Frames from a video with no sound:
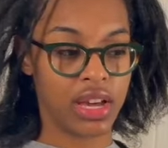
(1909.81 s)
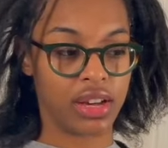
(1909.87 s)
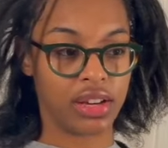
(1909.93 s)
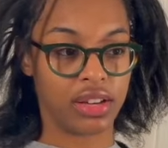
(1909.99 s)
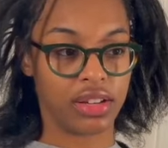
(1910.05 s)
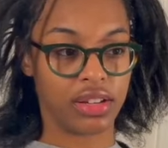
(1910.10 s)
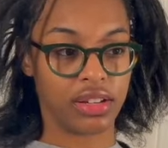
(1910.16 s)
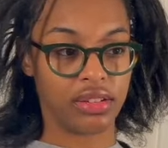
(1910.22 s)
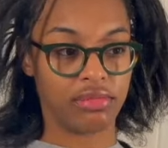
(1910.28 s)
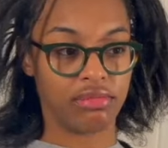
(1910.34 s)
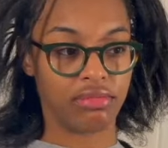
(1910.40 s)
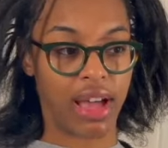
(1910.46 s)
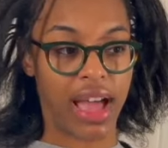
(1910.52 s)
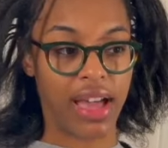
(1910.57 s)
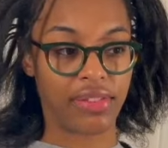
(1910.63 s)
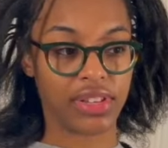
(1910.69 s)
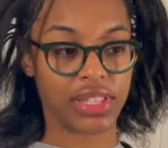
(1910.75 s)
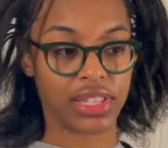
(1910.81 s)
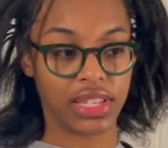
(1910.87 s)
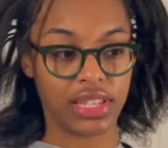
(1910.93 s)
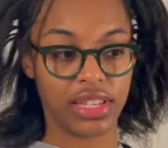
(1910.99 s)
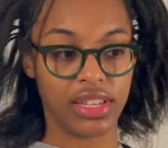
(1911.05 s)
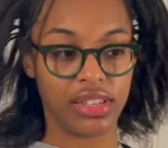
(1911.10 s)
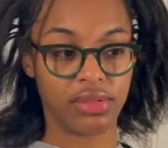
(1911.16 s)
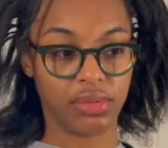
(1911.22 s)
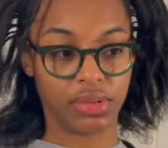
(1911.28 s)
Um, obviously,
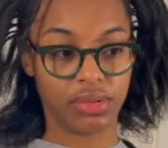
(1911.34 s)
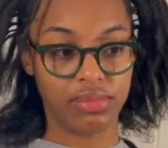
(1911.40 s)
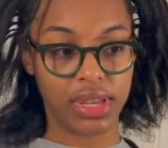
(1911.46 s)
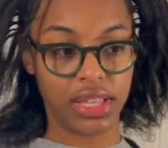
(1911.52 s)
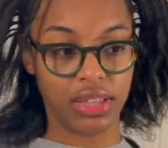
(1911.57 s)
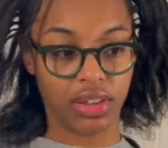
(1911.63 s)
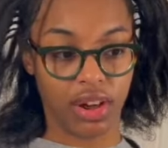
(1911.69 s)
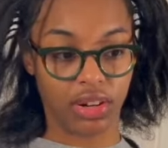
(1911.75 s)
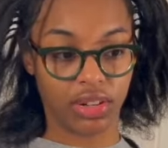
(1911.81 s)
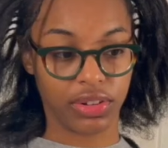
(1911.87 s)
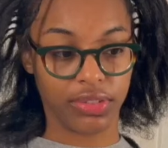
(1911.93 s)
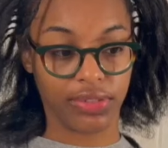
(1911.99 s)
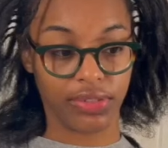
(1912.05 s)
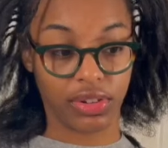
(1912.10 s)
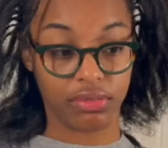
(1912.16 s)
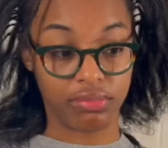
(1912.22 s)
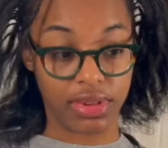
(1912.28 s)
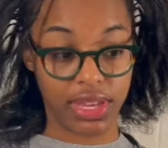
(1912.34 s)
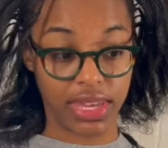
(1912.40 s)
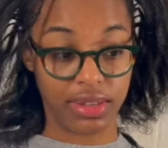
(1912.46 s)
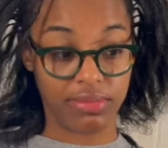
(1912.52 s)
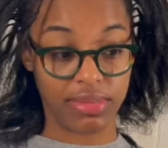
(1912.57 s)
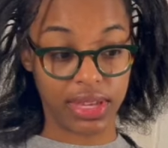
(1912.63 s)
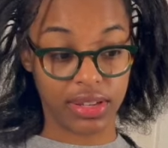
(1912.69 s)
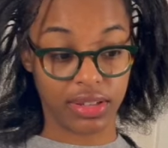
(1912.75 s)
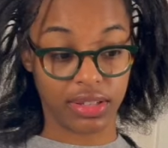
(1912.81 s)
these will be longer for me
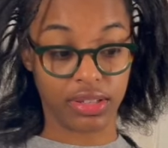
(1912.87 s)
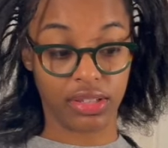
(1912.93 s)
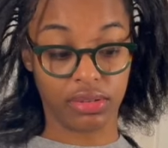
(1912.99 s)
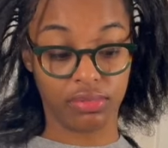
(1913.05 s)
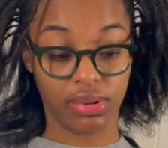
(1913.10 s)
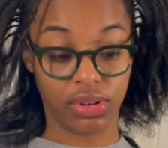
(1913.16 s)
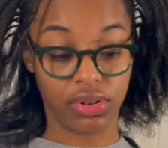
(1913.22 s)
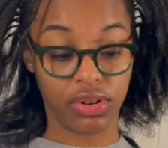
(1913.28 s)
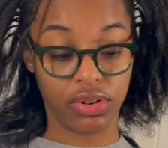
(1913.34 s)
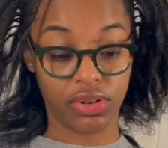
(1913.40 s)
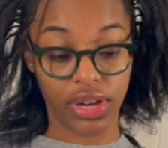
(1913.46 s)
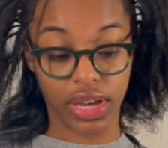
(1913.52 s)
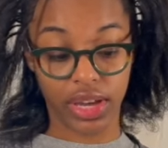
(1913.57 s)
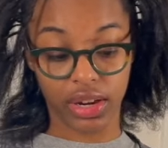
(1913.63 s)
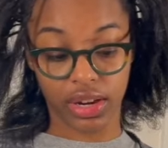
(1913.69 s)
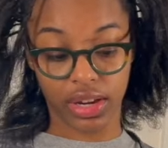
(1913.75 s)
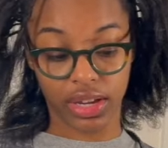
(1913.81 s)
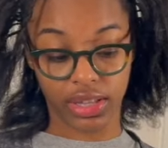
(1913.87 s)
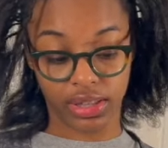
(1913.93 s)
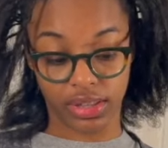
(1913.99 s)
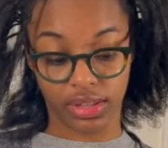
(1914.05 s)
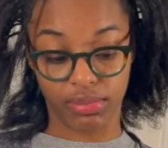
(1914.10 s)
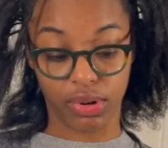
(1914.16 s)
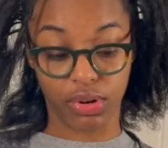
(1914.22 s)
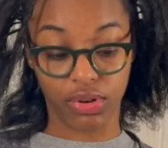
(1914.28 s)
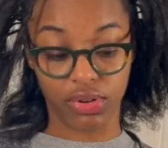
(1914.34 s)
because of the boho hair, and the
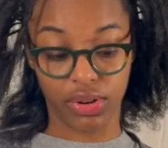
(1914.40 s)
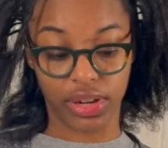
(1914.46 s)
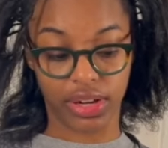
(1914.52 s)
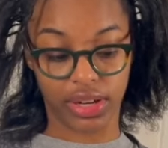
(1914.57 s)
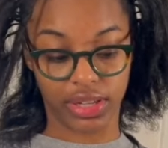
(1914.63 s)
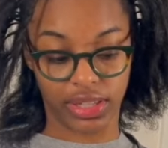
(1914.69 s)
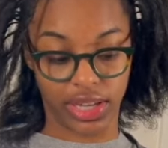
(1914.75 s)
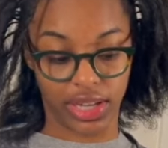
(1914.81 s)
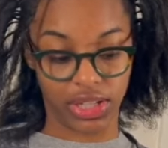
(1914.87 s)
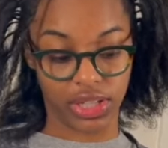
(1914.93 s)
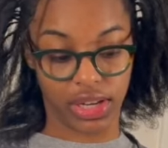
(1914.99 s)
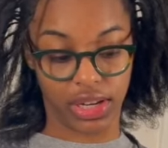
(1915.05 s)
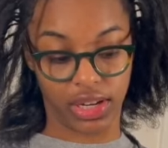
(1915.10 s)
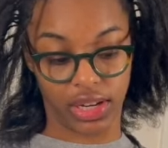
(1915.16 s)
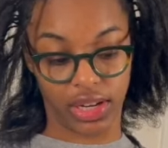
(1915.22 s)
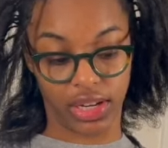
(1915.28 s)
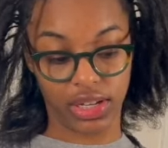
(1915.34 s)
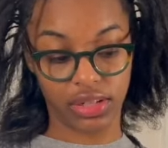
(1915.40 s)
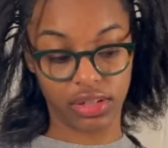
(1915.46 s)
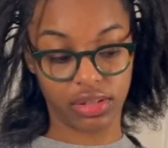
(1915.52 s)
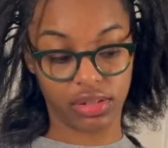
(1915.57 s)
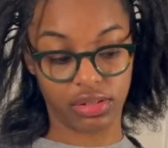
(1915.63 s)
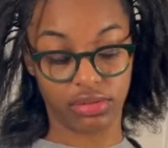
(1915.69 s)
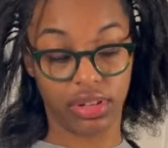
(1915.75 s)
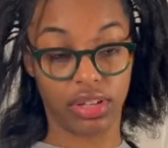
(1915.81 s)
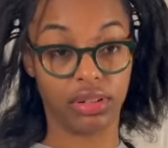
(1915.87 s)
boho hair is 18 inch,
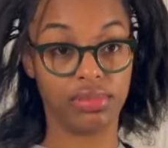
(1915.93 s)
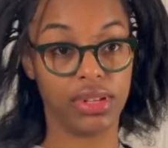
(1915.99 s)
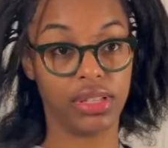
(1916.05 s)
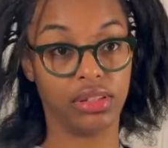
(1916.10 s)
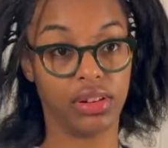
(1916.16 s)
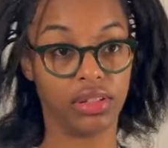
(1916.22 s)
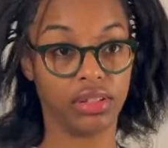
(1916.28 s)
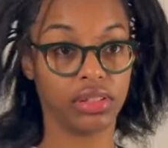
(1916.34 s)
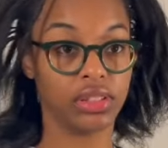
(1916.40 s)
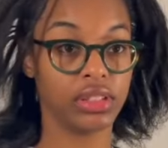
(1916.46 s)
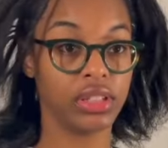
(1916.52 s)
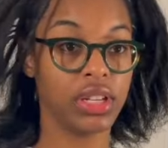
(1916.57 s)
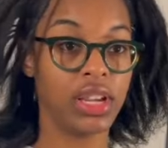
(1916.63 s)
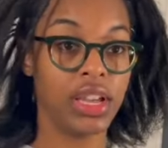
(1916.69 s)
so it'll be longer.